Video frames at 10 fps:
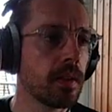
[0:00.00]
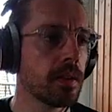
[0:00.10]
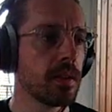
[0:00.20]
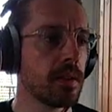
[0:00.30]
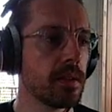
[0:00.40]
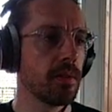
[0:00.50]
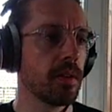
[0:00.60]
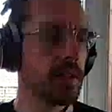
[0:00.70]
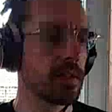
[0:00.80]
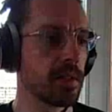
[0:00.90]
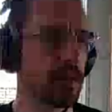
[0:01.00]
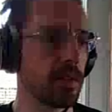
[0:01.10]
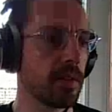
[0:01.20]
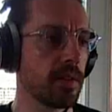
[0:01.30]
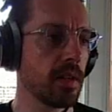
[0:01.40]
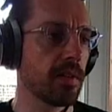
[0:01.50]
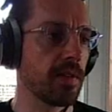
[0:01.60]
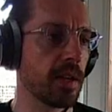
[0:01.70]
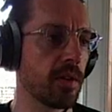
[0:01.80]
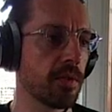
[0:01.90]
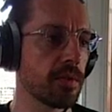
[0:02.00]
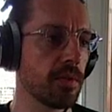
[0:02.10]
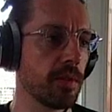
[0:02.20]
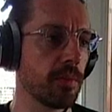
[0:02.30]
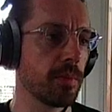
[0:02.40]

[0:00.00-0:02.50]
So let's have that console open.